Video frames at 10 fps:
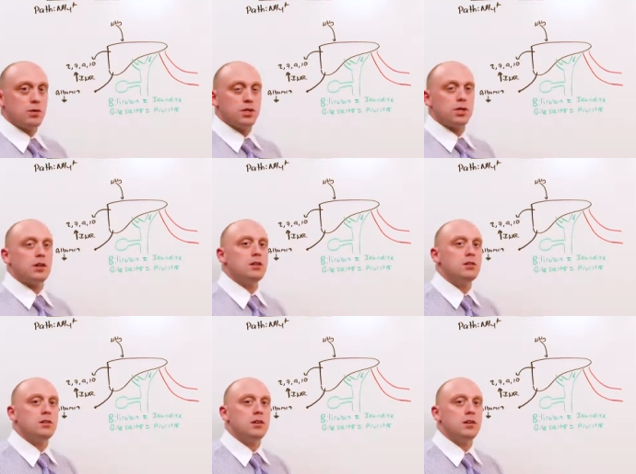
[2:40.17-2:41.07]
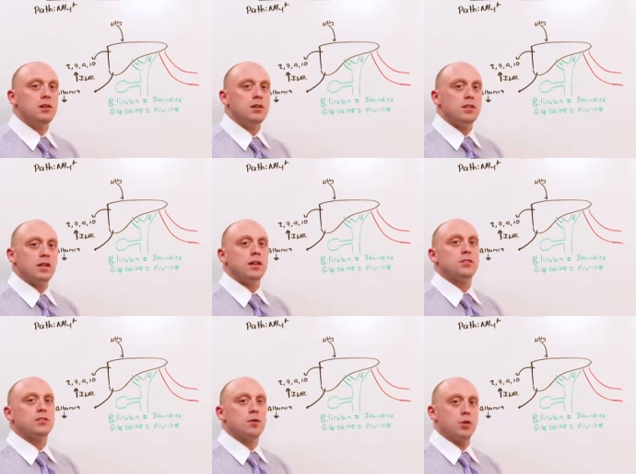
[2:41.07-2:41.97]
ammonia,
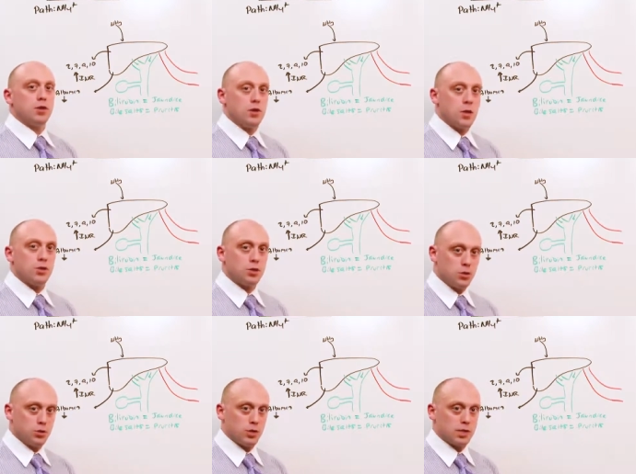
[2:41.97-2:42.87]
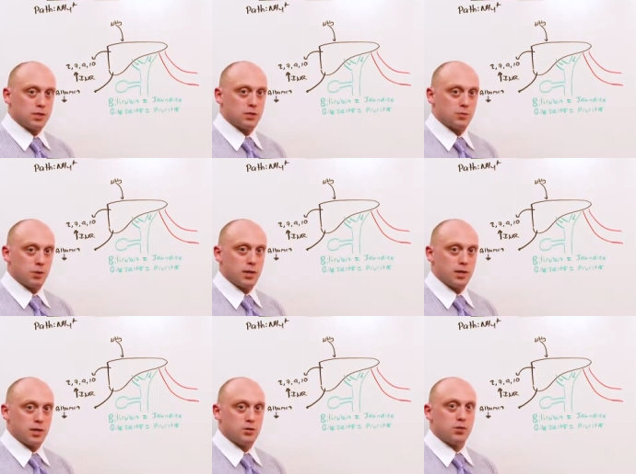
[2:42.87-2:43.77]
then ammonium accumulates in the
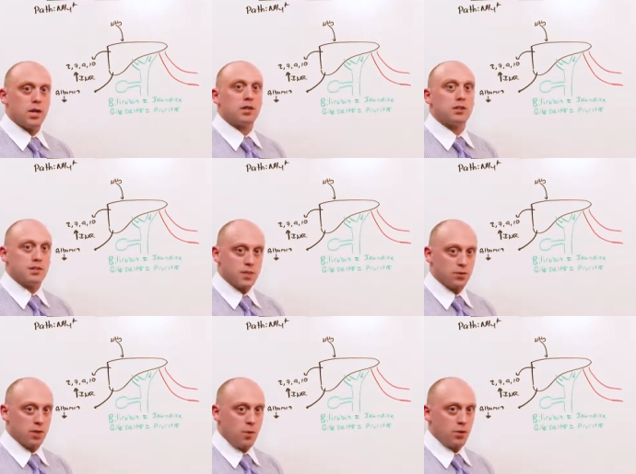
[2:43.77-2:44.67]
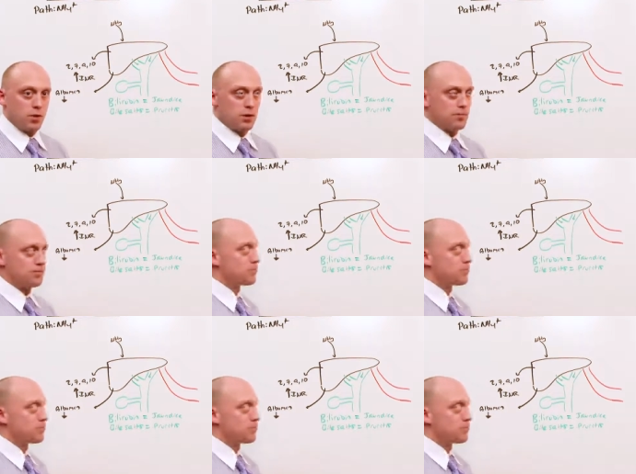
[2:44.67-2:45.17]
brain and you get an encephalopathy.